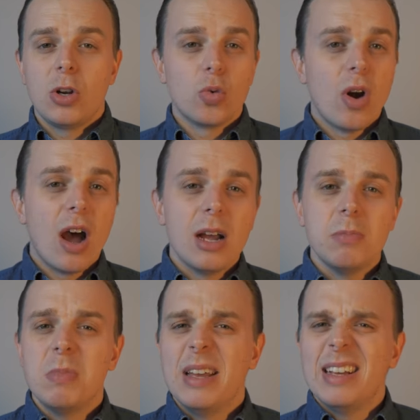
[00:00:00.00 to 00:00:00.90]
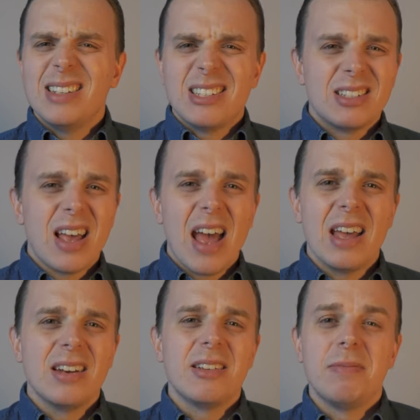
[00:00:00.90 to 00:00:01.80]
grime,
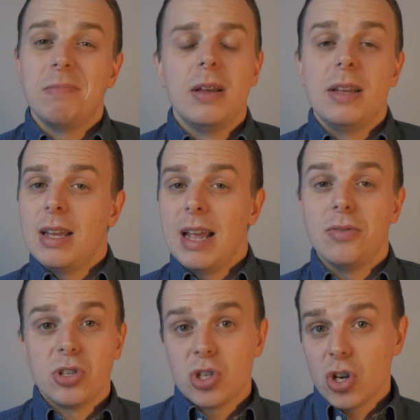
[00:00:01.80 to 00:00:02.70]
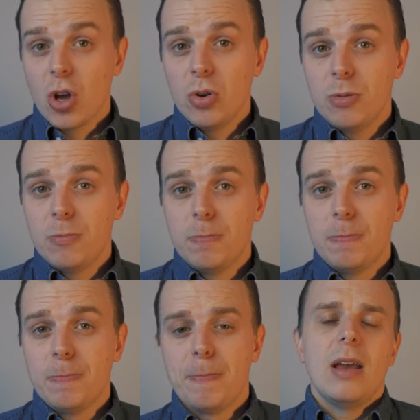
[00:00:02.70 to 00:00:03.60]
sand, even snow.
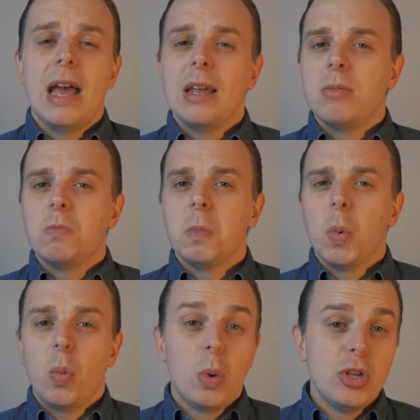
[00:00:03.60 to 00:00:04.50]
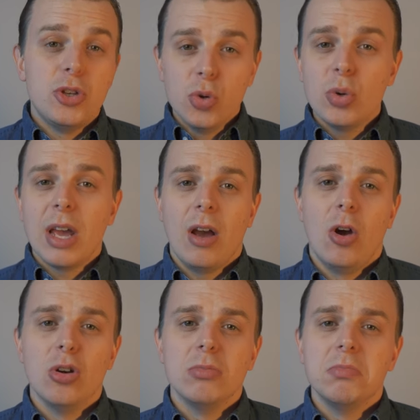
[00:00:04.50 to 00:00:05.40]
And when you do get
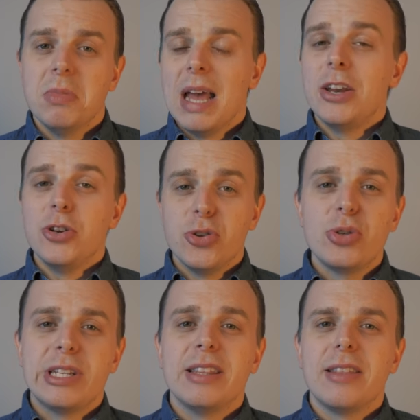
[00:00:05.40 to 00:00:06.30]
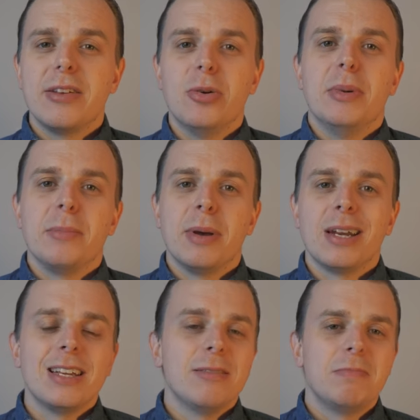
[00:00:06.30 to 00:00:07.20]
home, and you do see that they're a bit
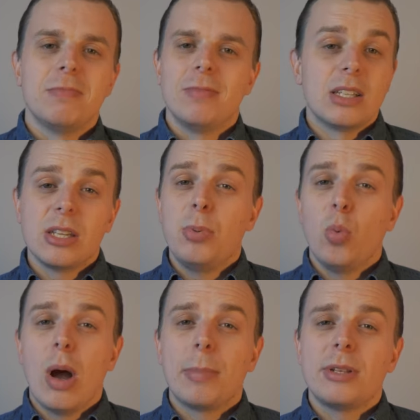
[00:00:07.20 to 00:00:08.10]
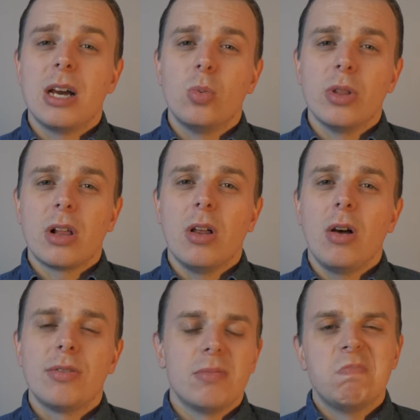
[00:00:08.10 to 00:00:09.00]
muddy, a simple wipe down with a
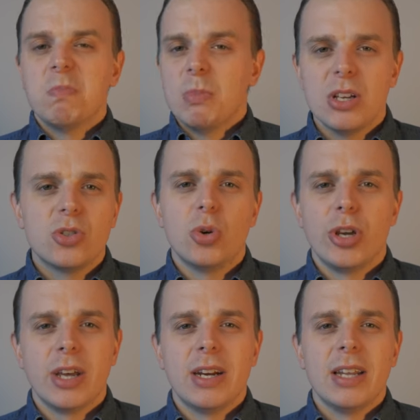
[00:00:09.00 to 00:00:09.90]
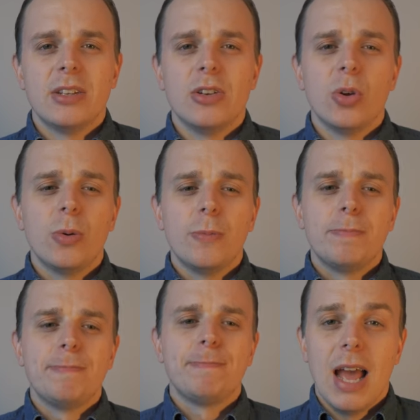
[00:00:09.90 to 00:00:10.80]
cloth is all you're gonna need to do.
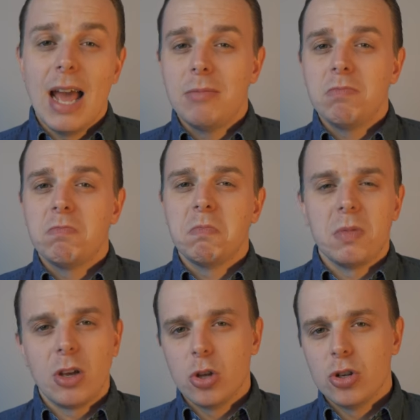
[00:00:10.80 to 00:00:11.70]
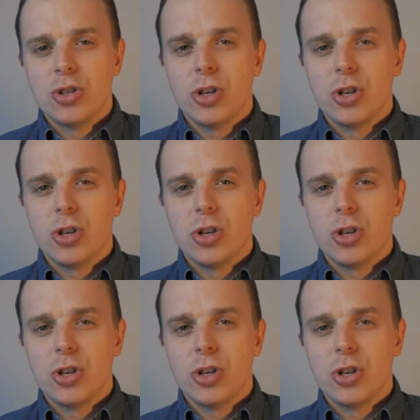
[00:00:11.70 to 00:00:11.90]
And they're good as